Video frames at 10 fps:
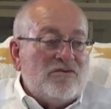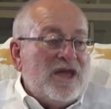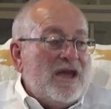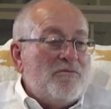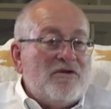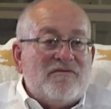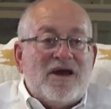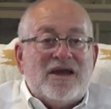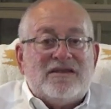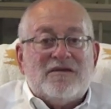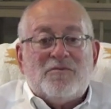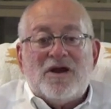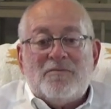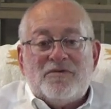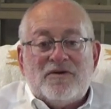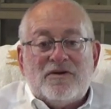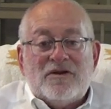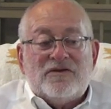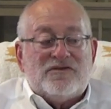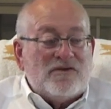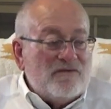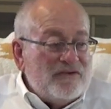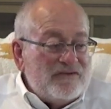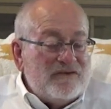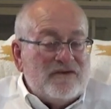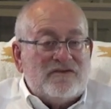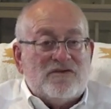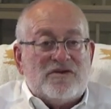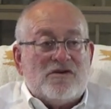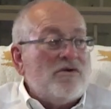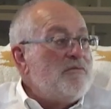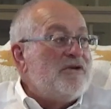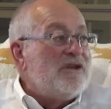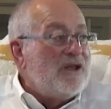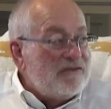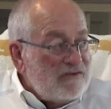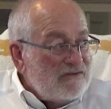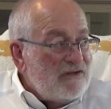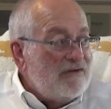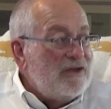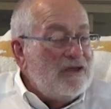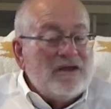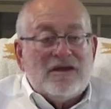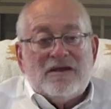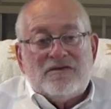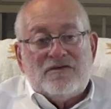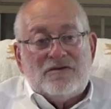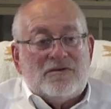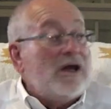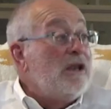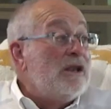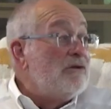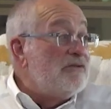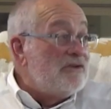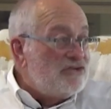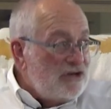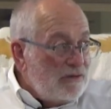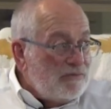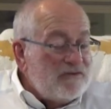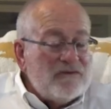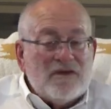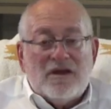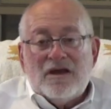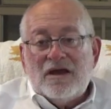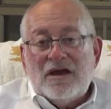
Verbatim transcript: you can't provide the proper services or equipment necessary to unload the ships.